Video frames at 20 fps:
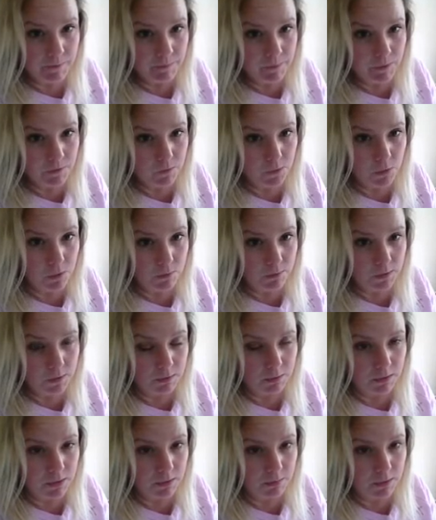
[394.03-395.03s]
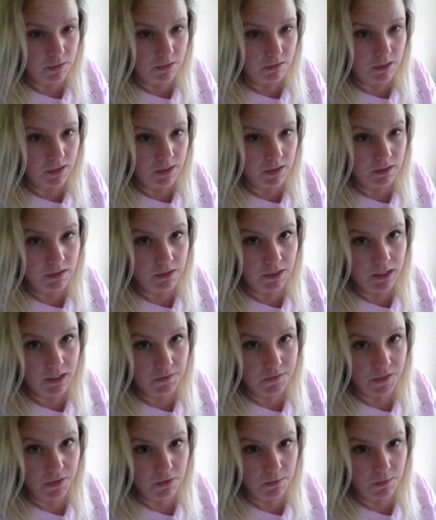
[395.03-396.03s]
4 multiplied by 3 gives
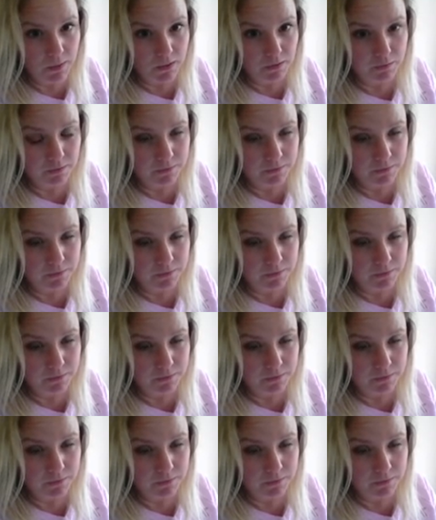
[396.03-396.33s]
us 12.